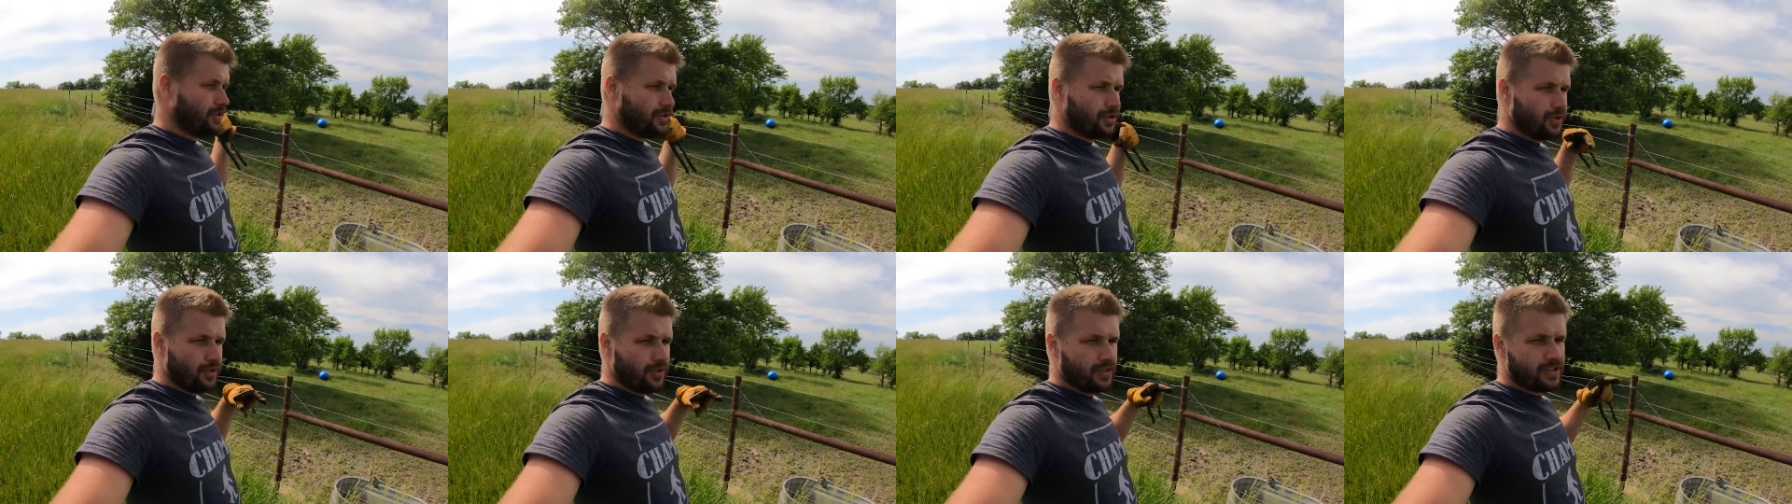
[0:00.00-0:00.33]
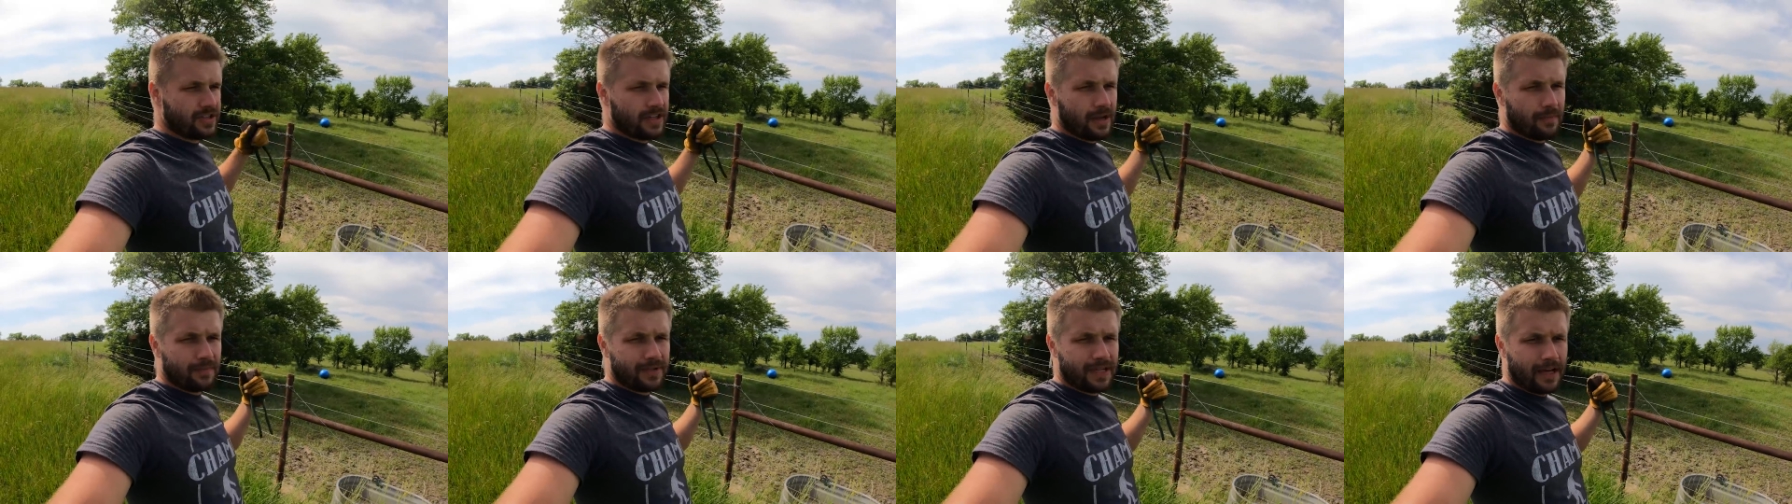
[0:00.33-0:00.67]
do
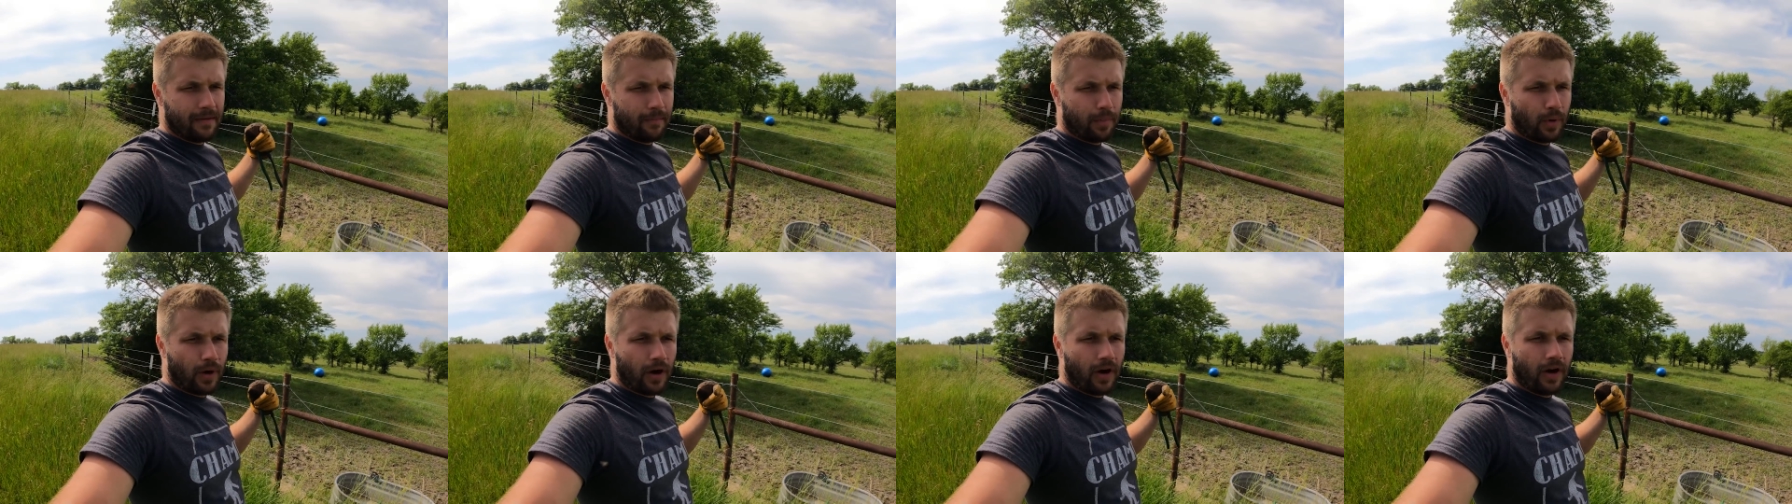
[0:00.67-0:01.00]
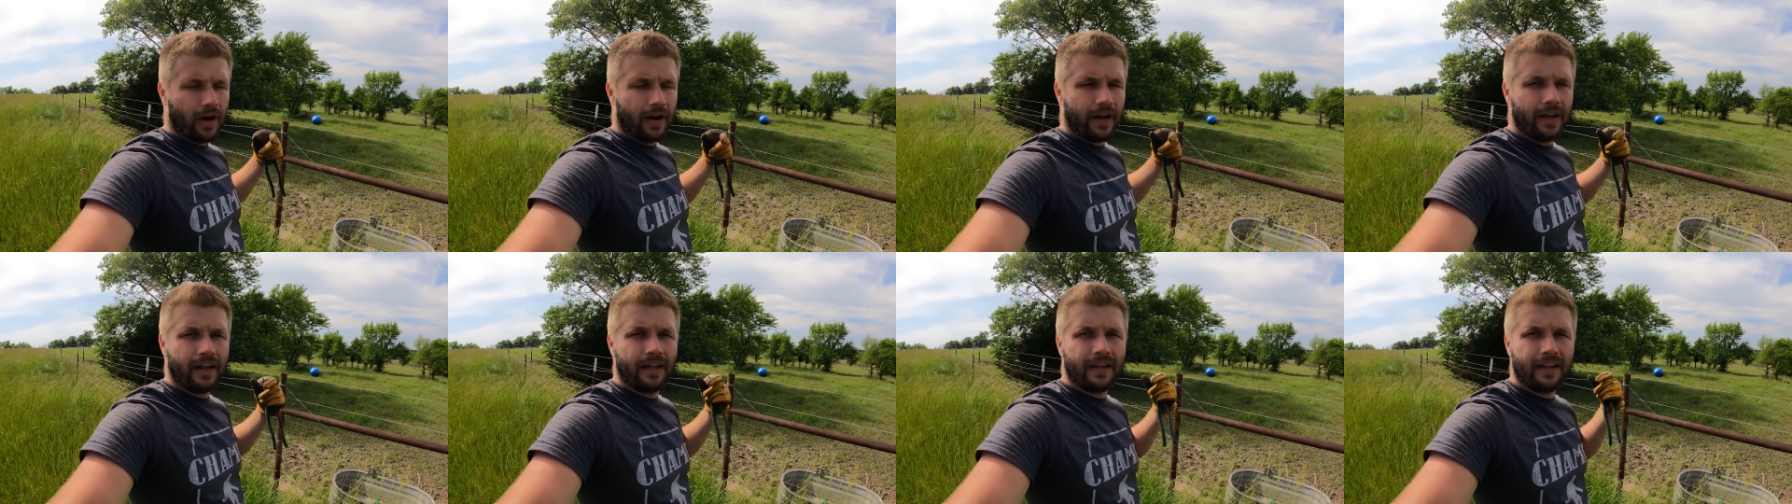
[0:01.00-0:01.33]
this up
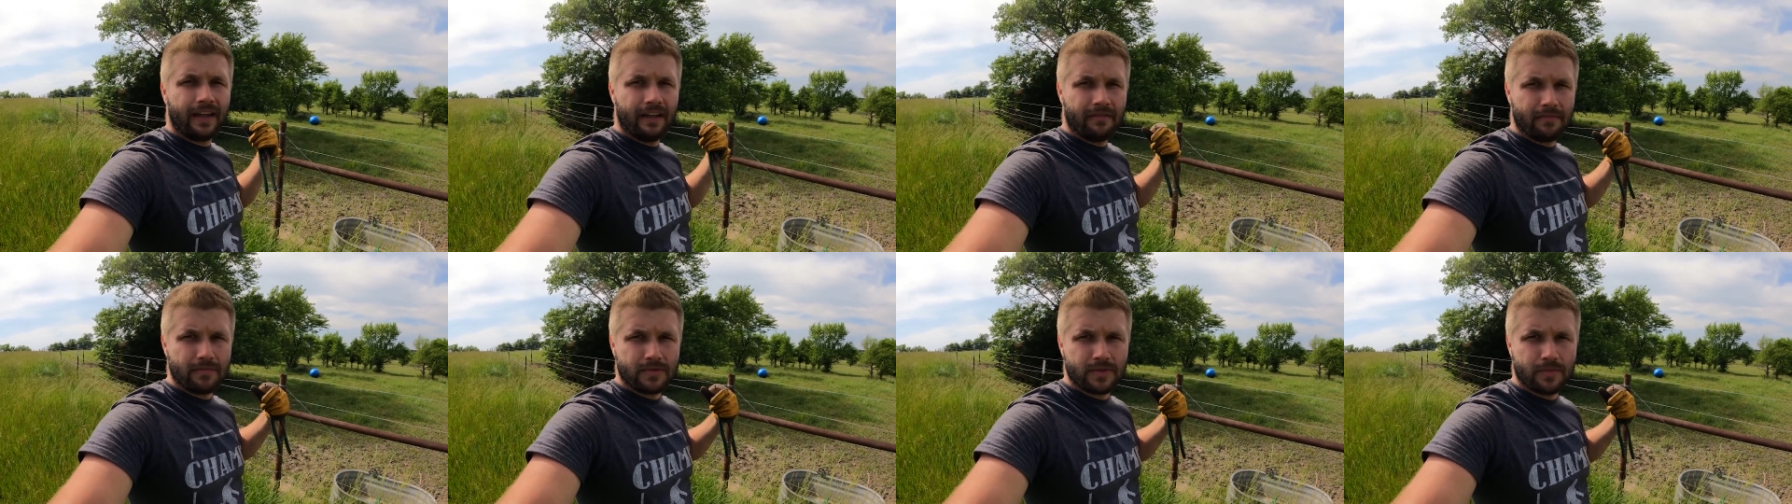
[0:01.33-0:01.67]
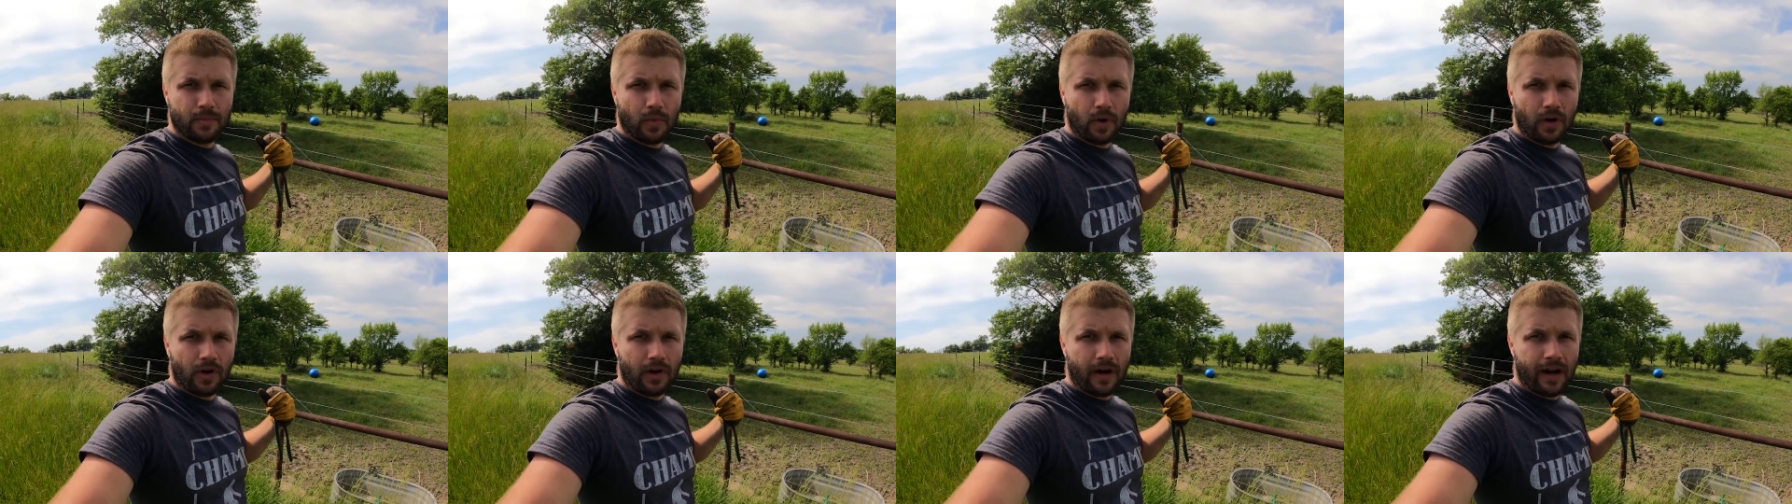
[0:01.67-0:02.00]
temporary, give them
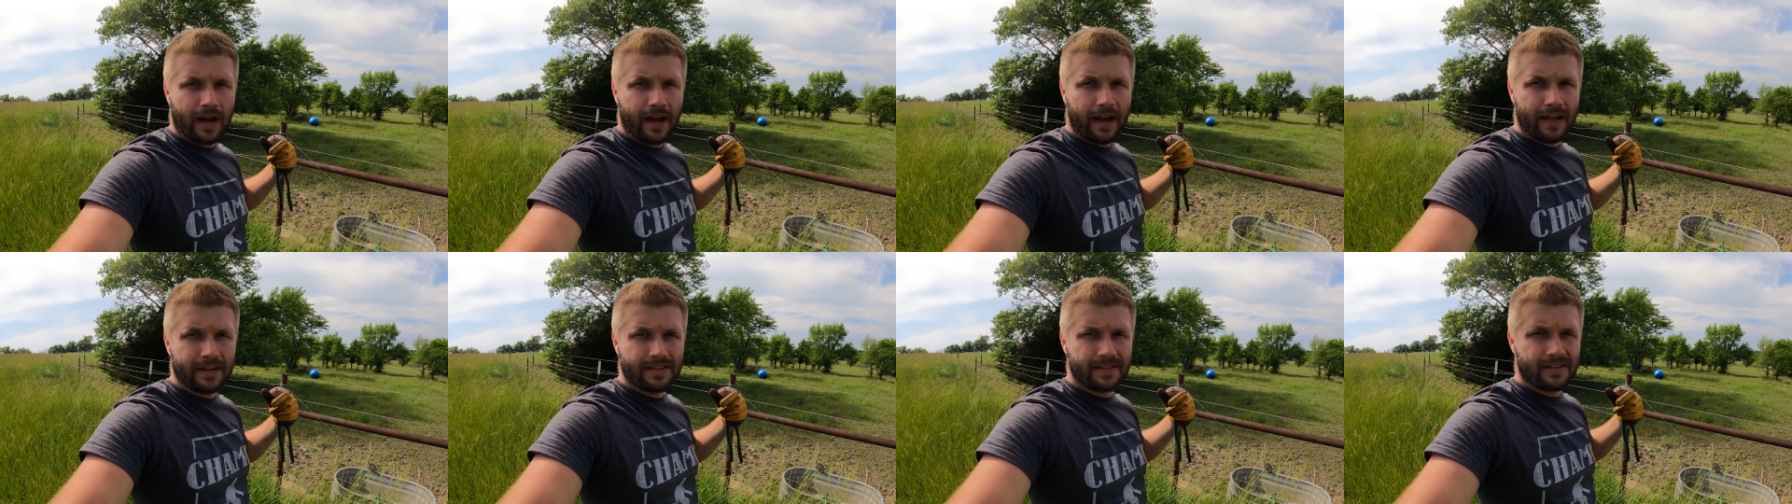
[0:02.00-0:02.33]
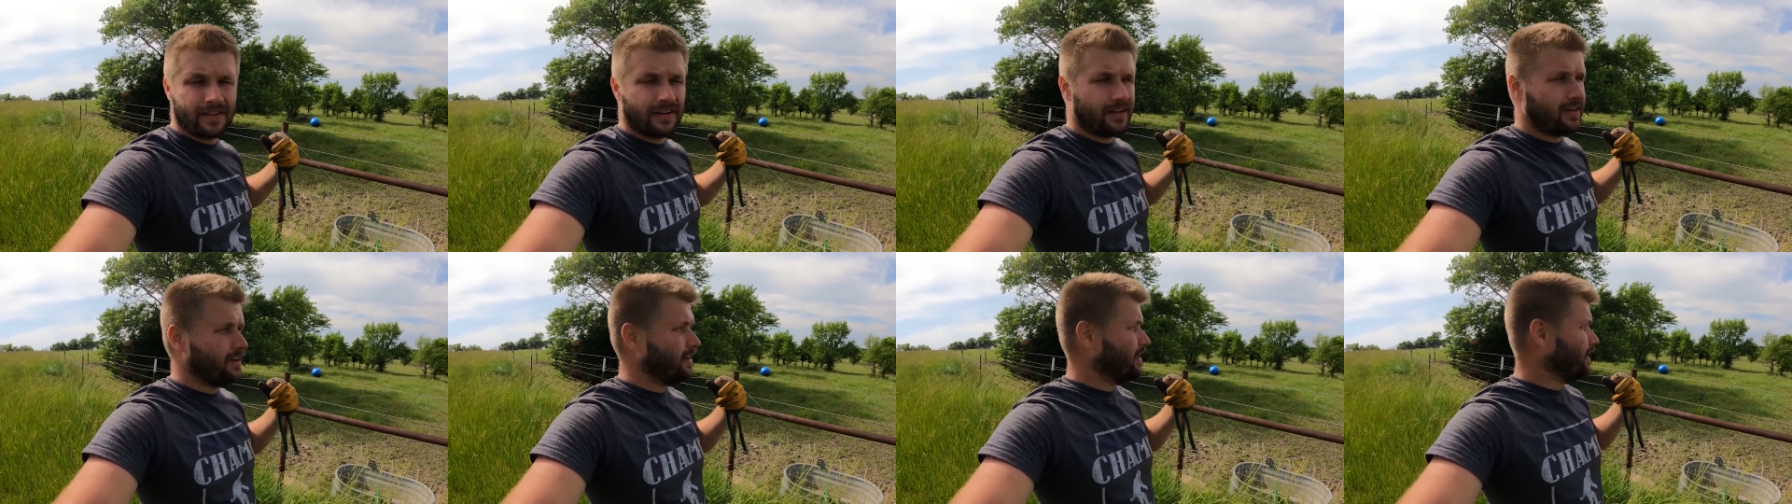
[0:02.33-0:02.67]
some more grass,